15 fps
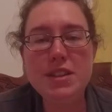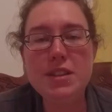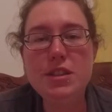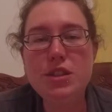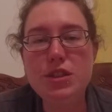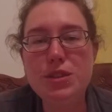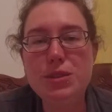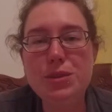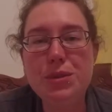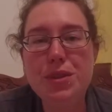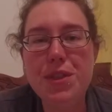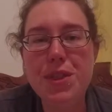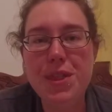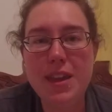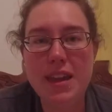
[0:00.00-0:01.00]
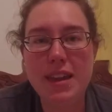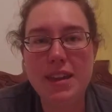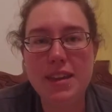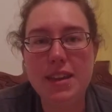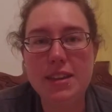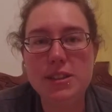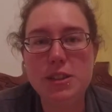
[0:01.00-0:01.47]
do you
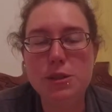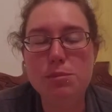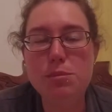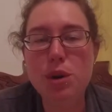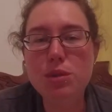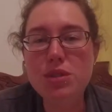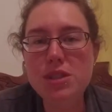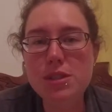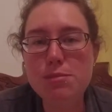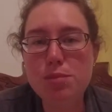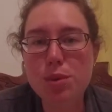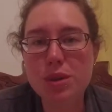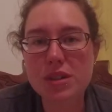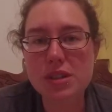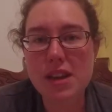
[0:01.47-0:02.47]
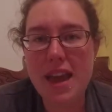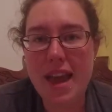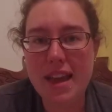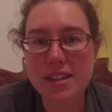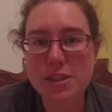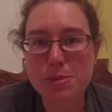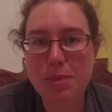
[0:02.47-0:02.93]
think is the most important
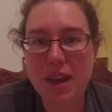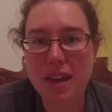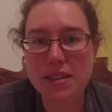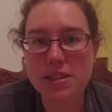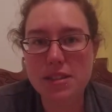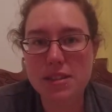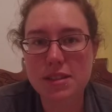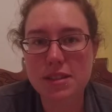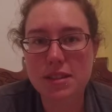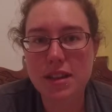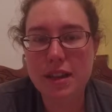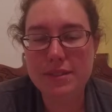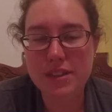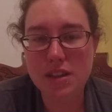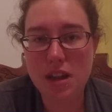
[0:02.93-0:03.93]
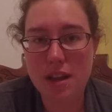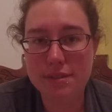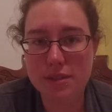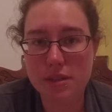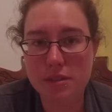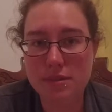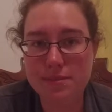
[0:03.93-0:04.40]
aspect of a
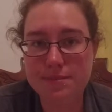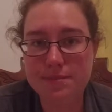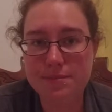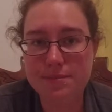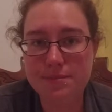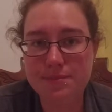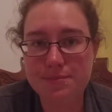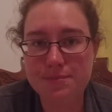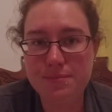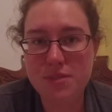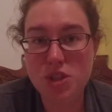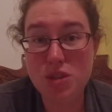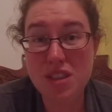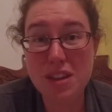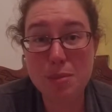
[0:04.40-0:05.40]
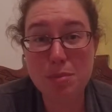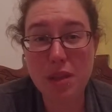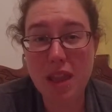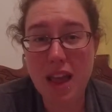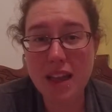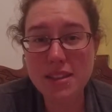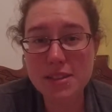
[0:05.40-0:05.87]
novel? Do you think
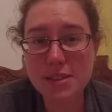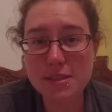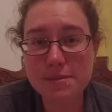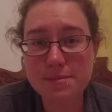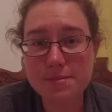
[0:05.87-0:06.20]
plot?